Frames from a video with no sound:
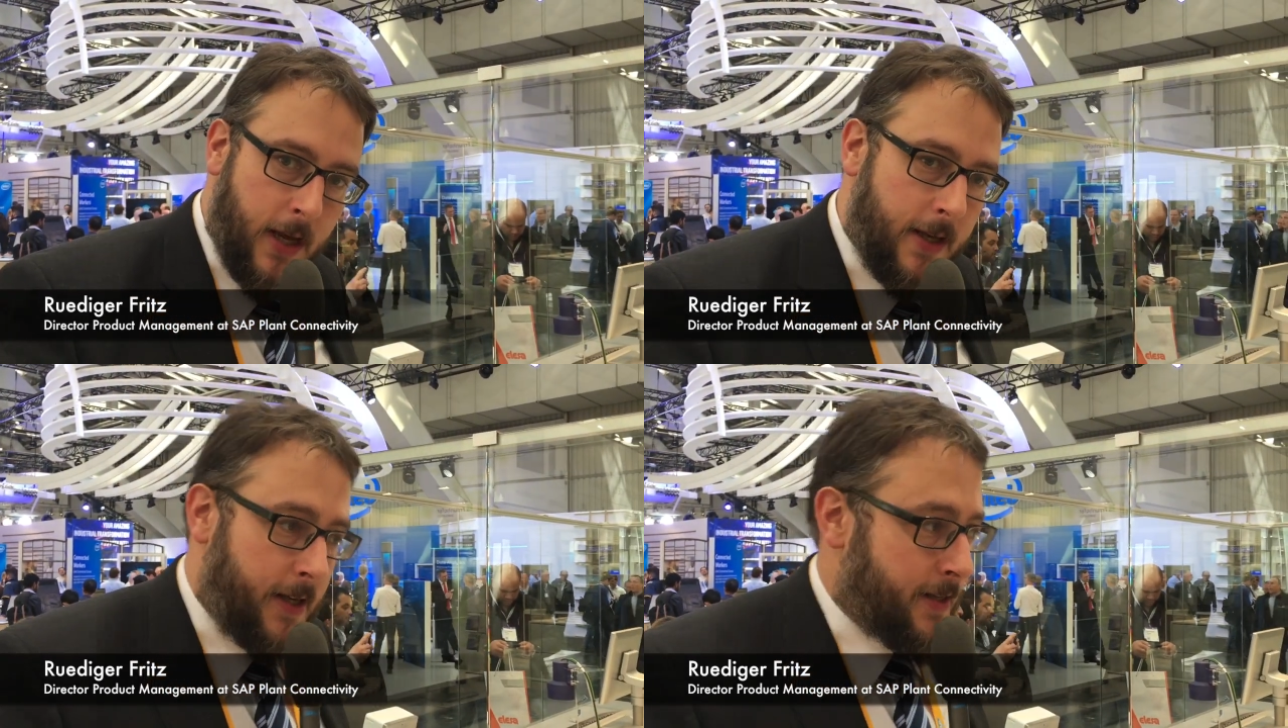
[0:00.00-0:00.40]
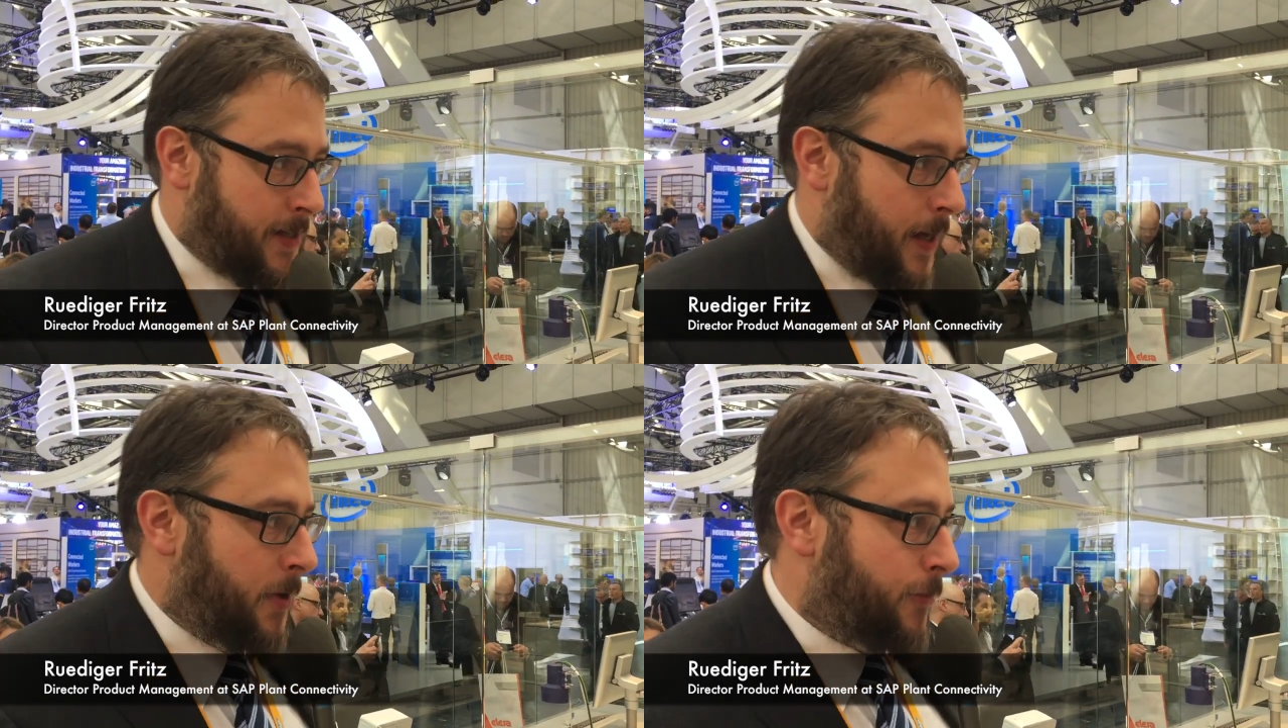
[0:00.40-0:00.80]
It is
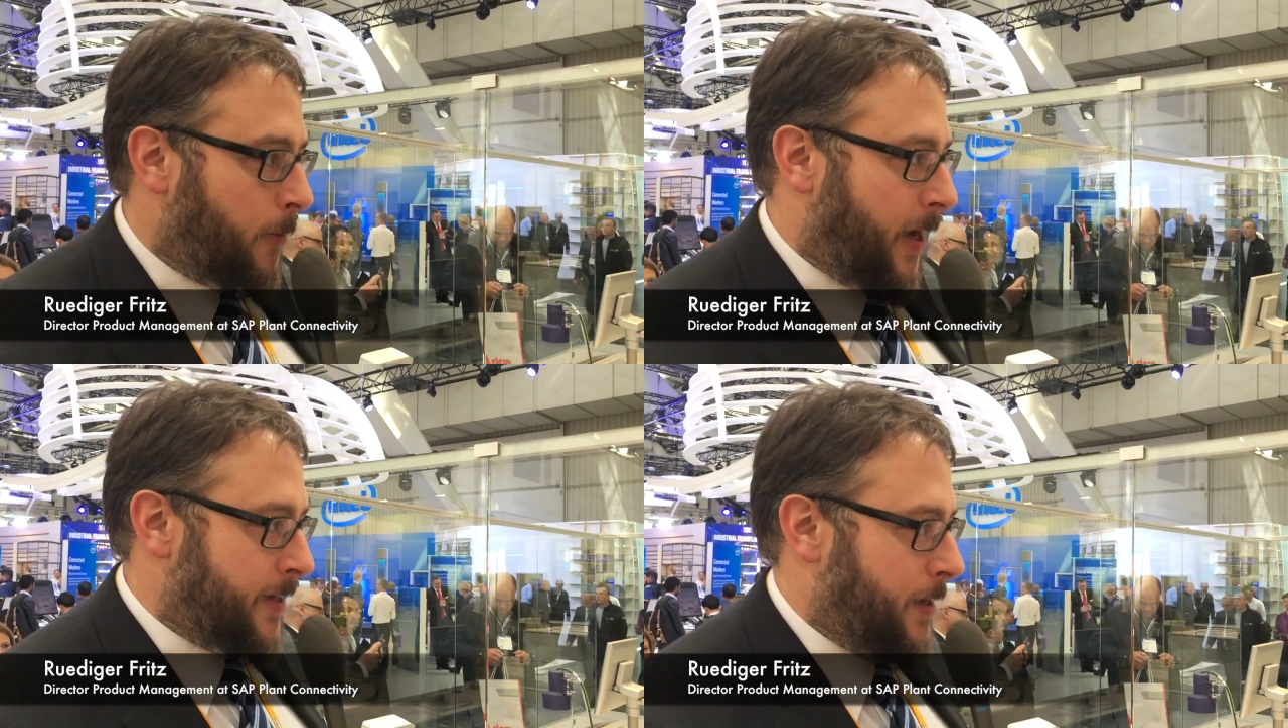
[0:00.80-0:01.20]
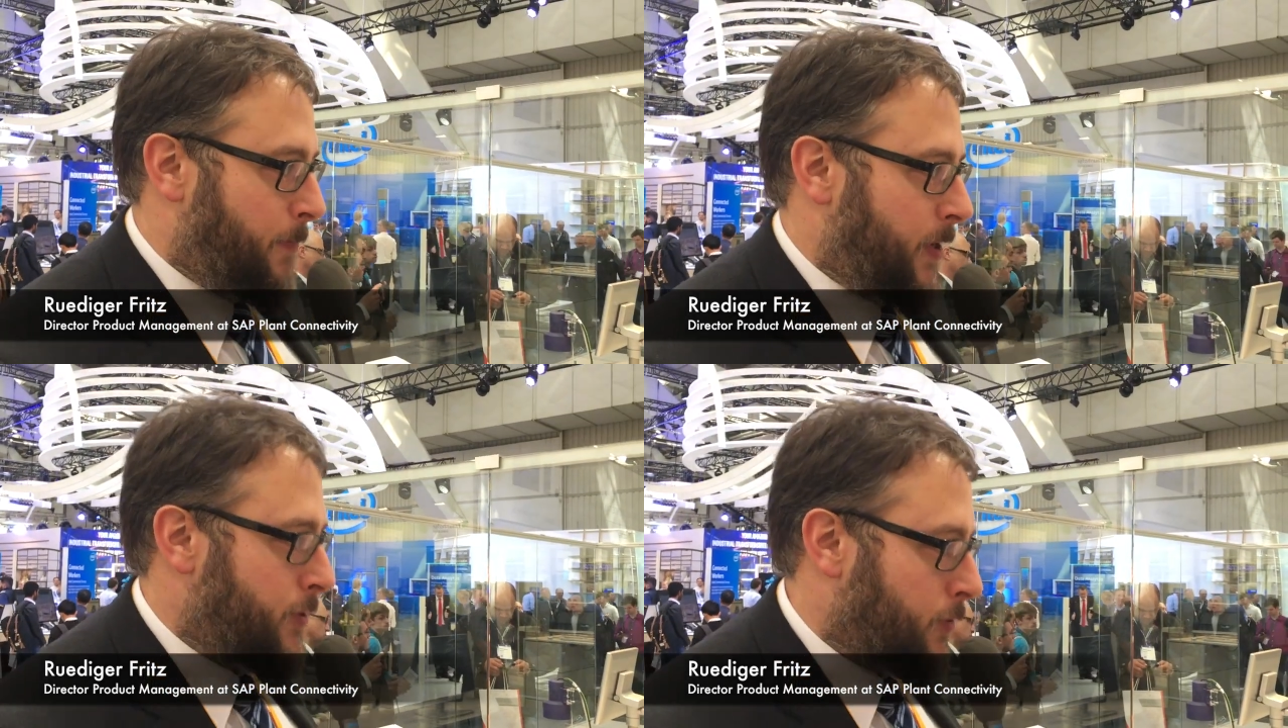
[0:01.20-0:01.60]
coming from
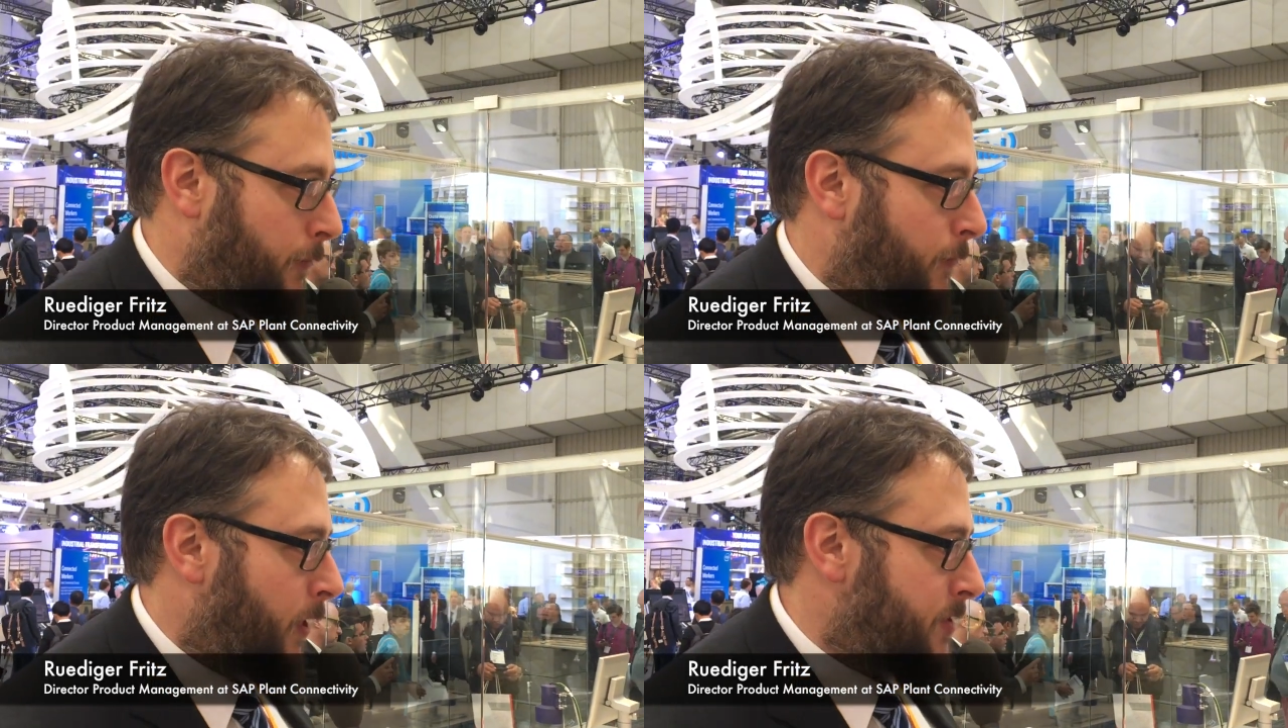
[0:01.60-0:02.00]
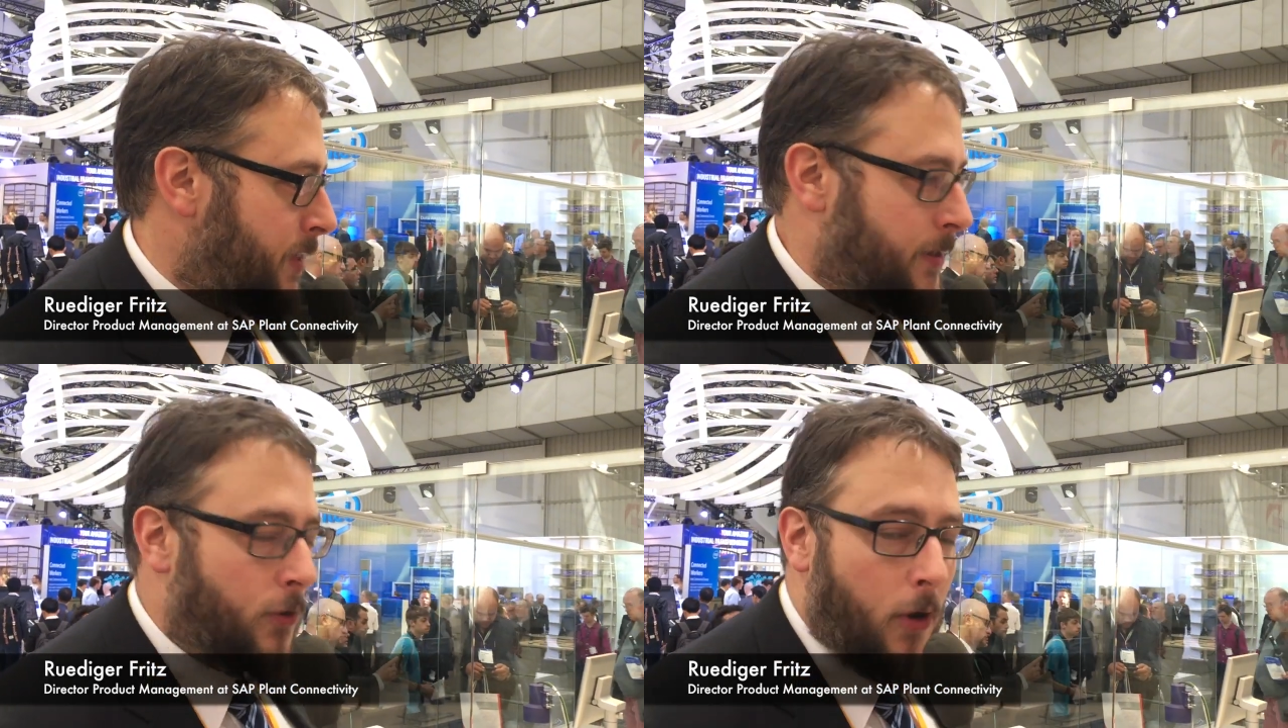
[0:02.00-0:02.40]
SAP software
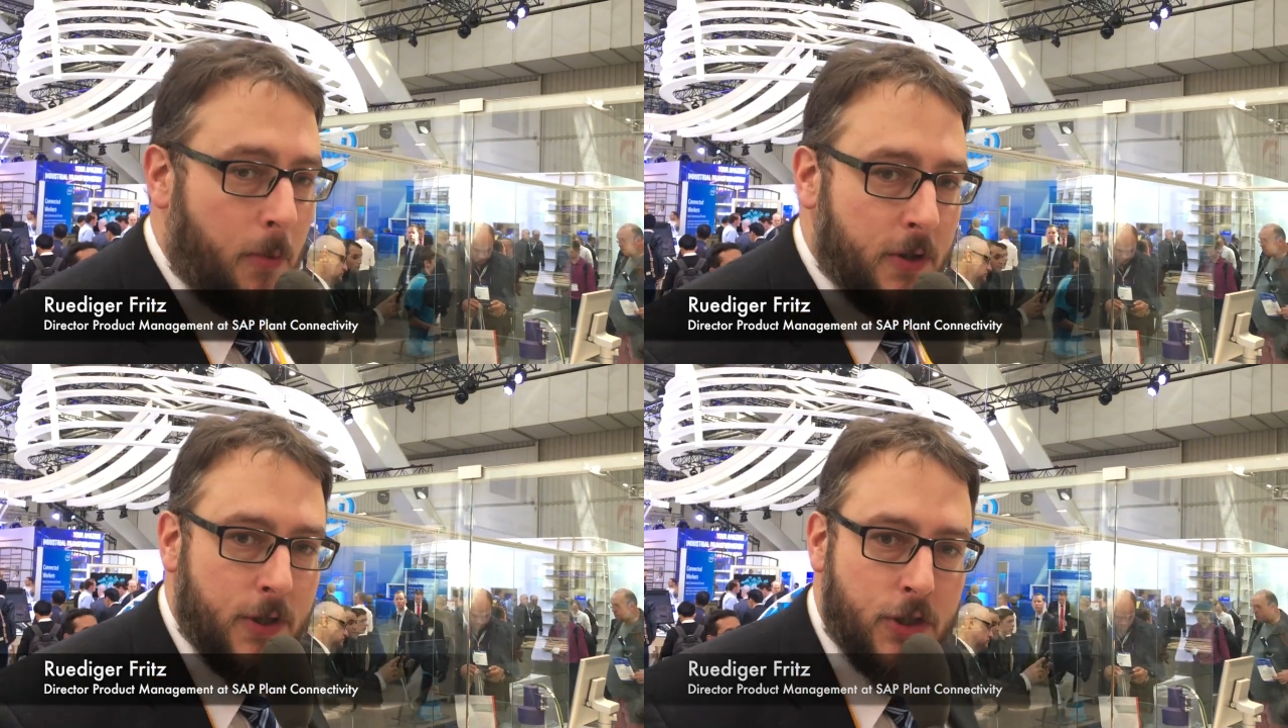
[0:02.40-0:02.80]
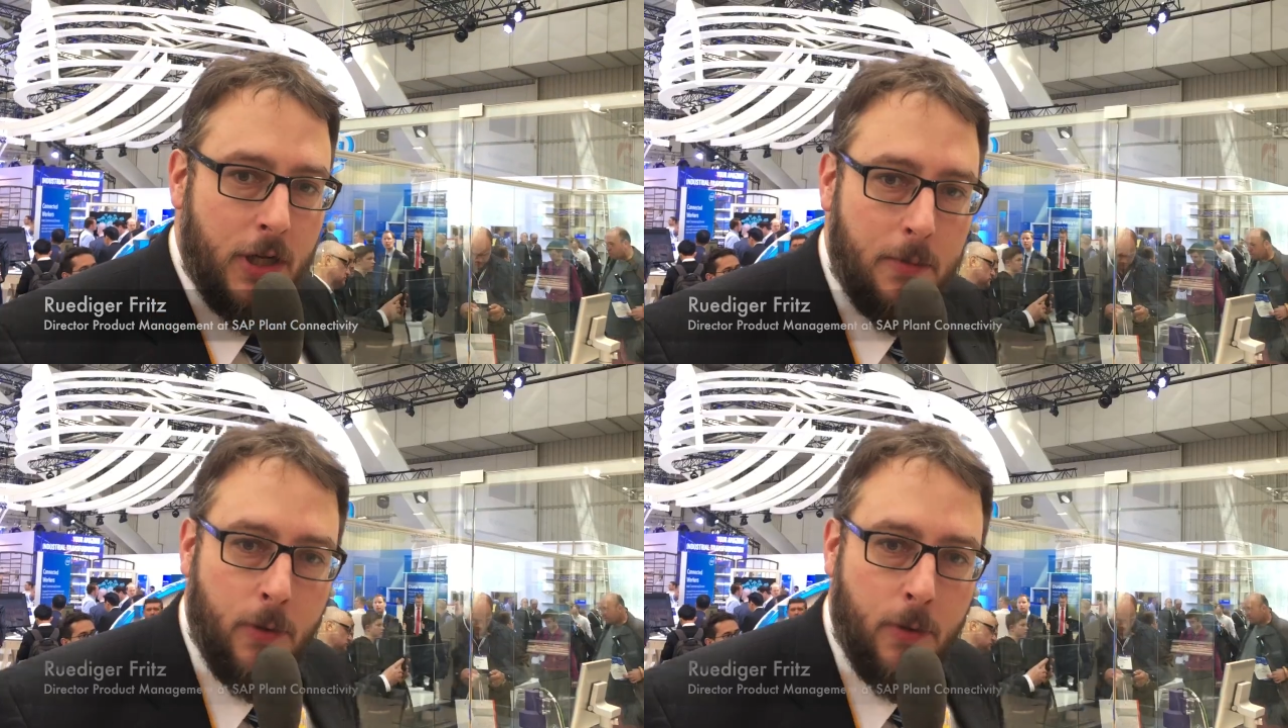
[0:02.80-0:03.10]
that a robot shall